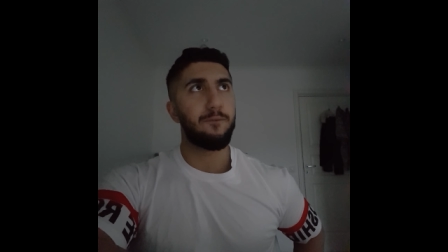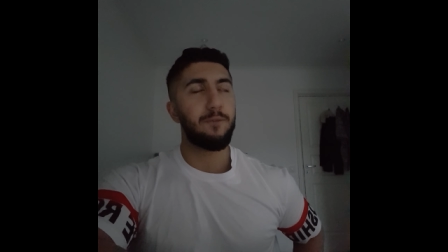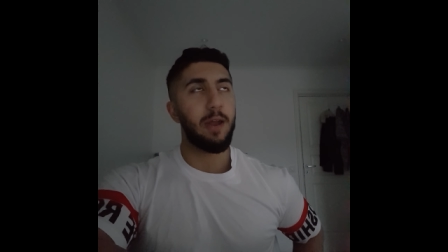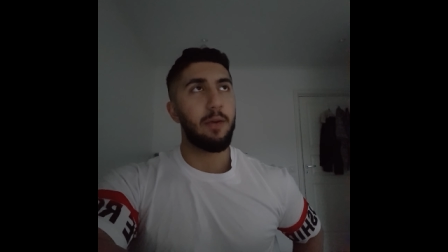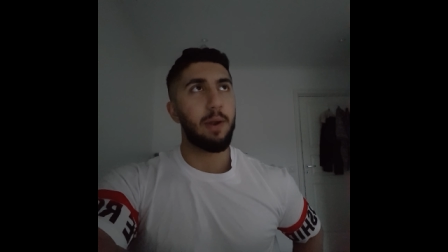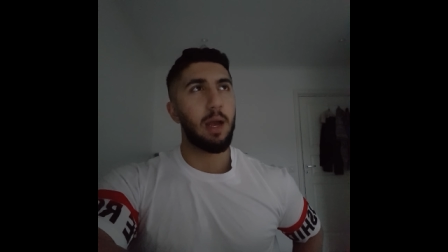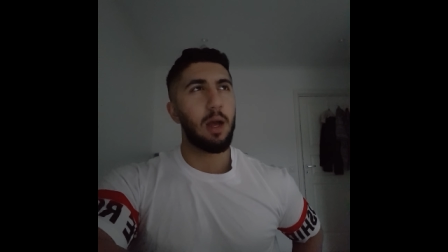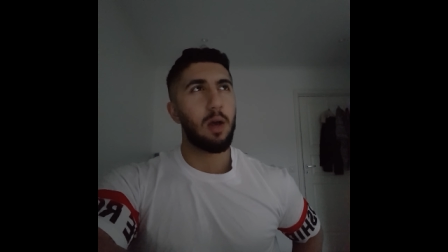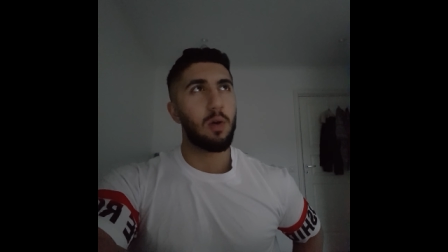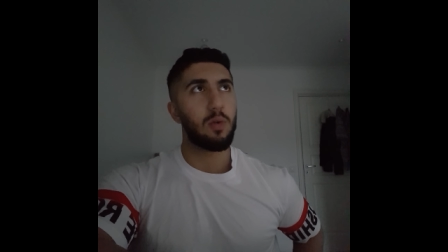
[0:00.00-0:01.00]

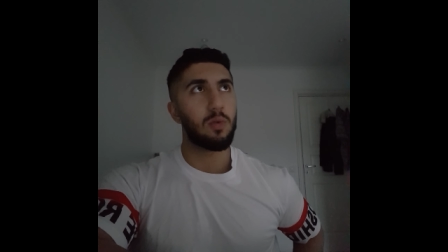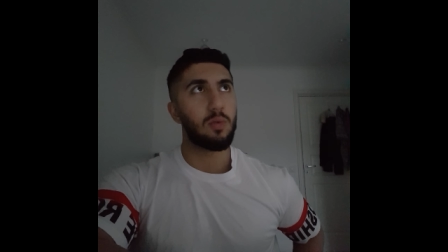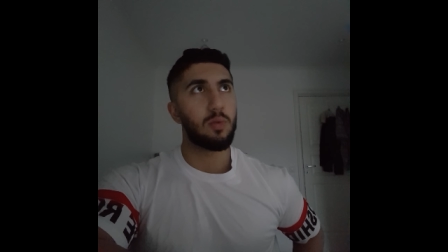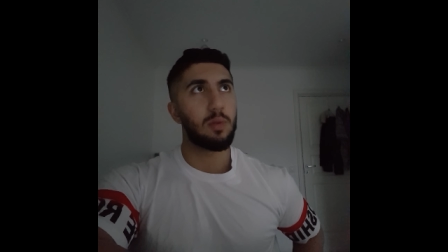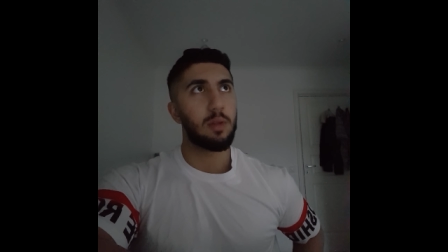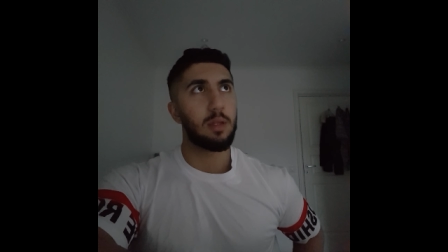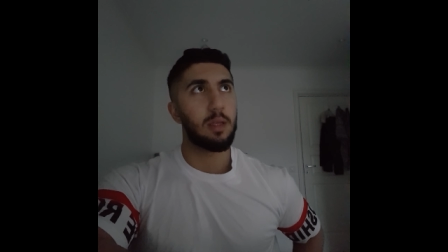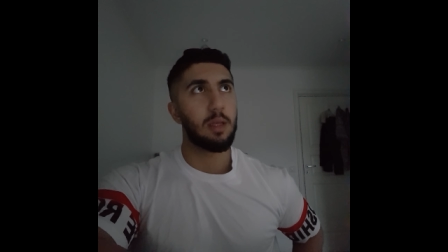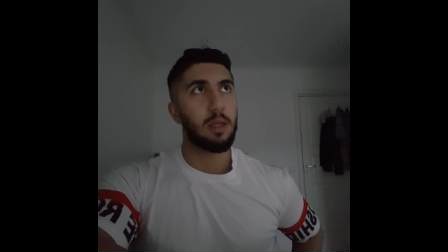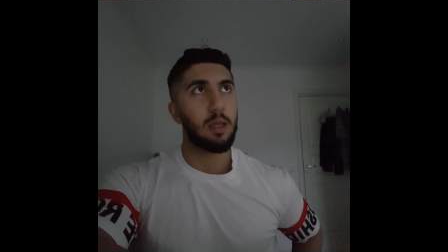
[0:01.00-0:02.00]
around
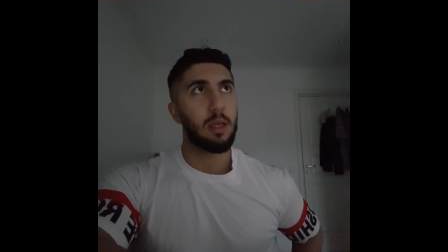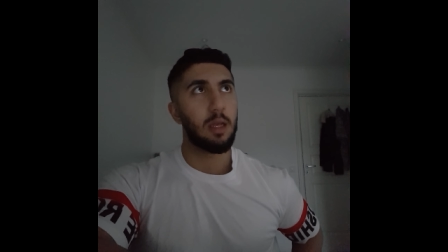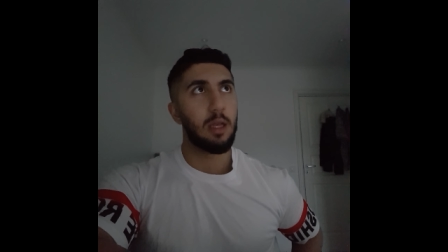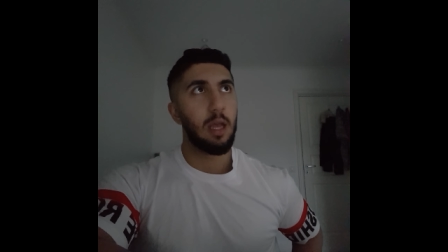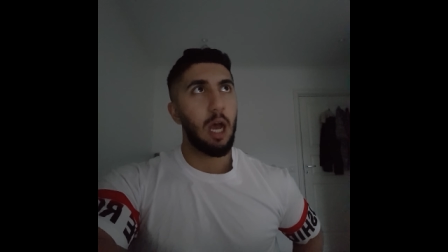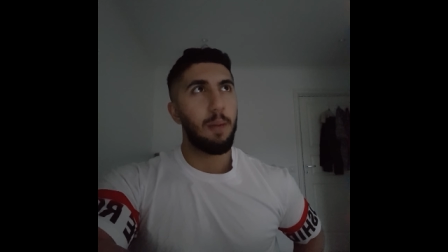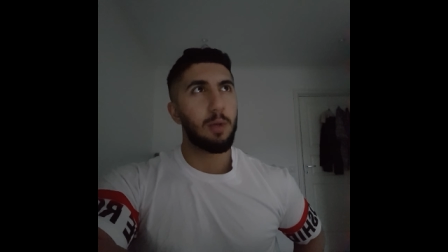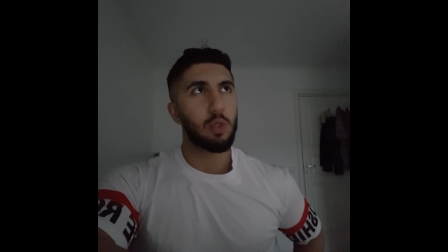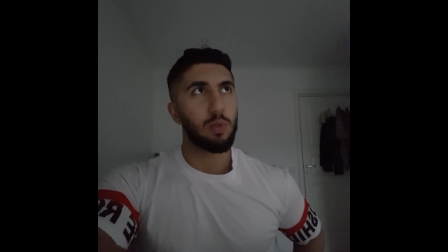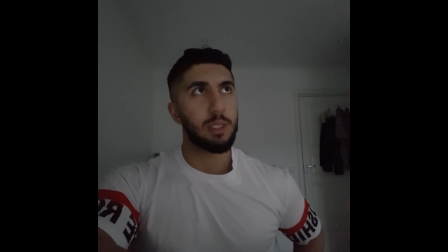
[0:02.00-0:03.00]
how
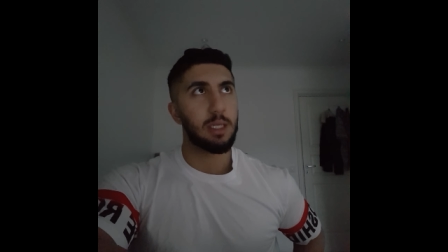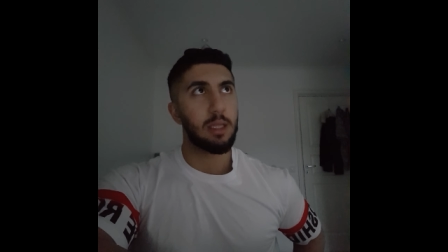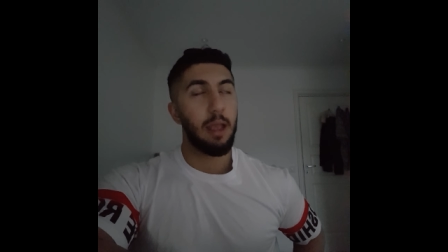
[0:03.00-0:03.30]
much was it?